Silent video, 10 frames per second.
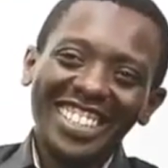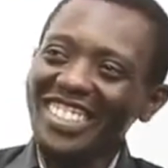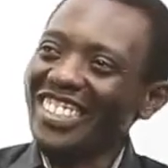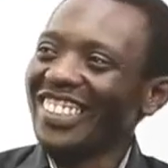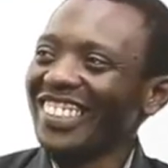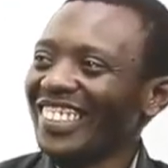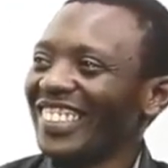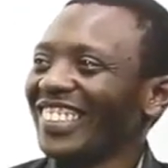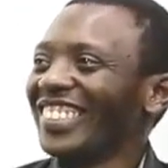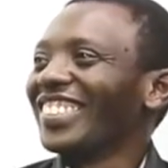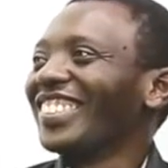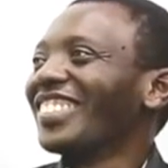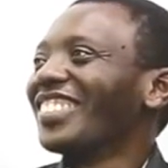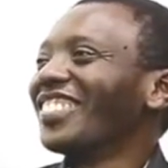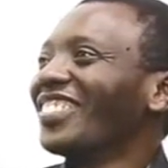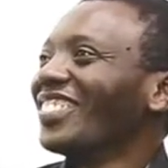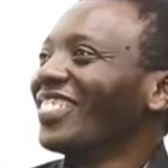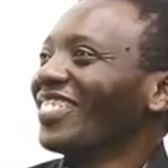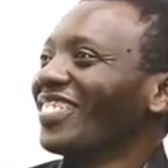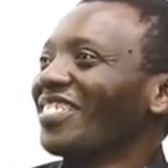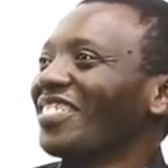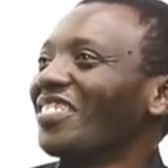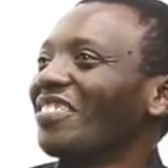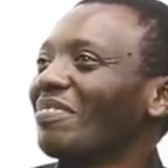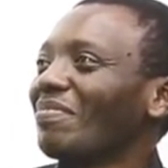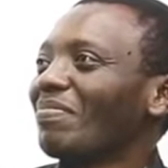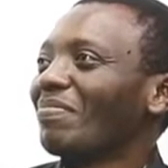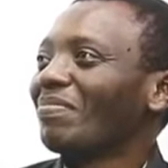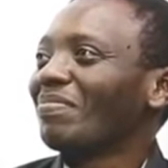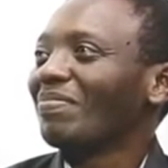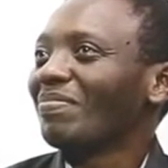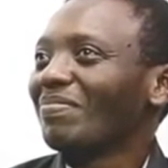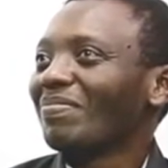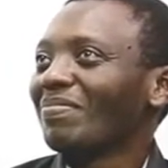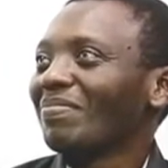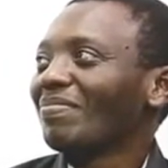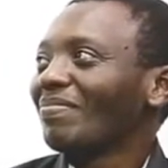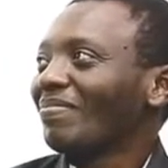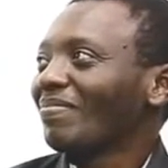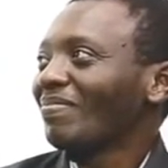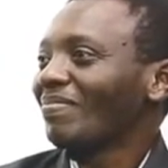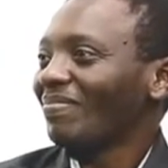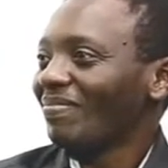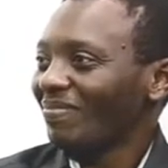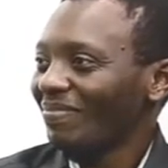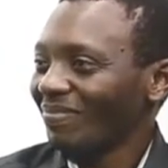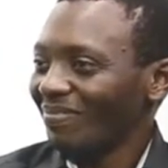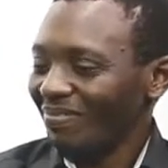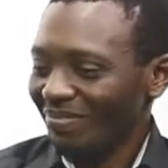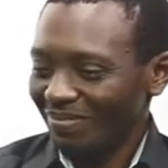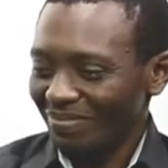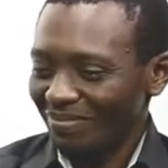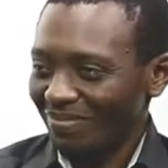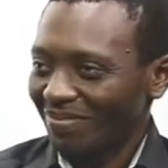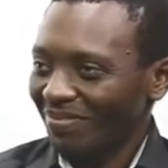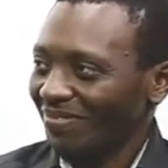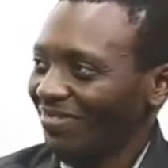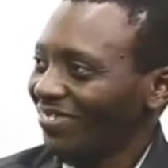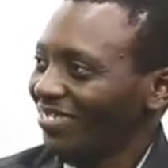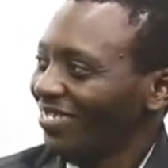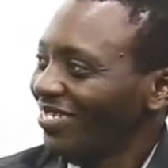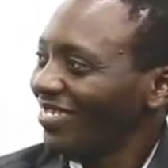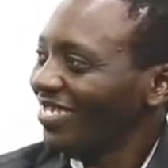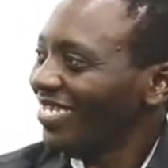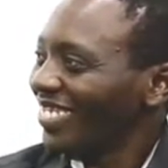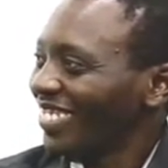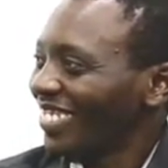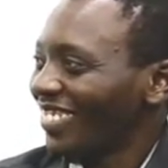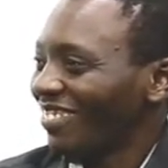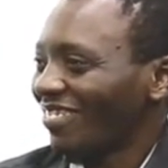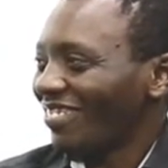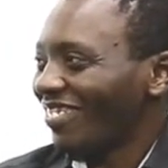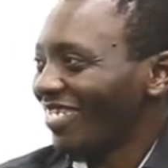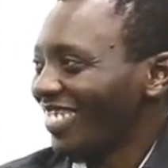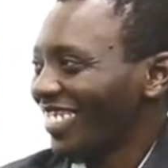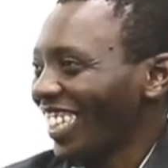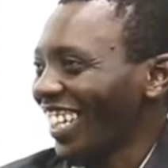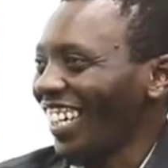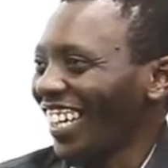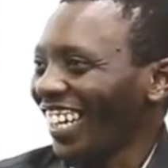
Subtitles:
[no speech]